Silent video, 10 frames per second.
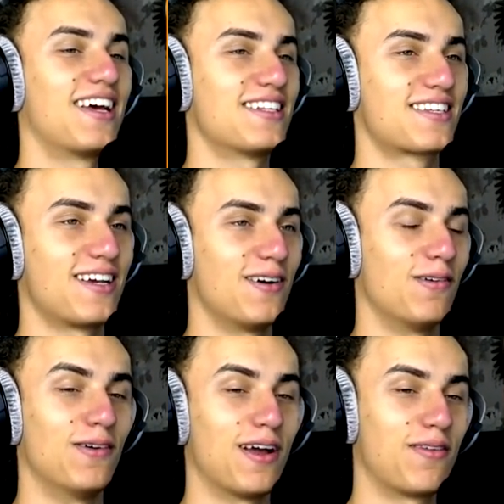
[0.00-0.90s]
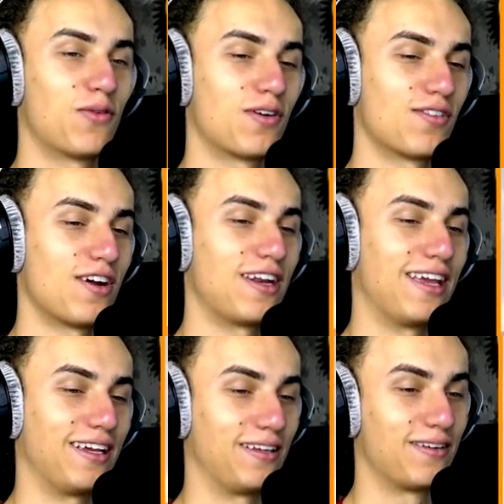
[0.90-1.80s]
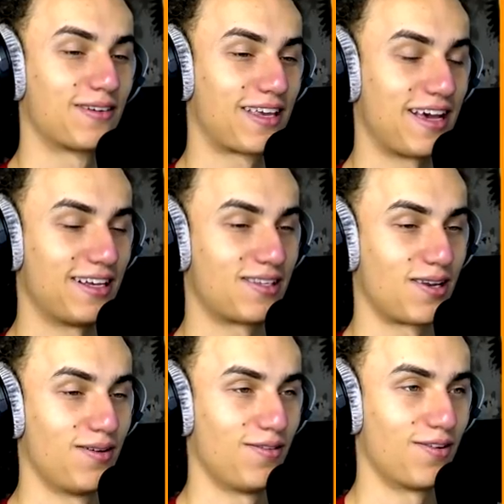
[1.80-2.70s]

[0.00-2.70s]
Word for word: Angry Bird, and we're running. Guys, and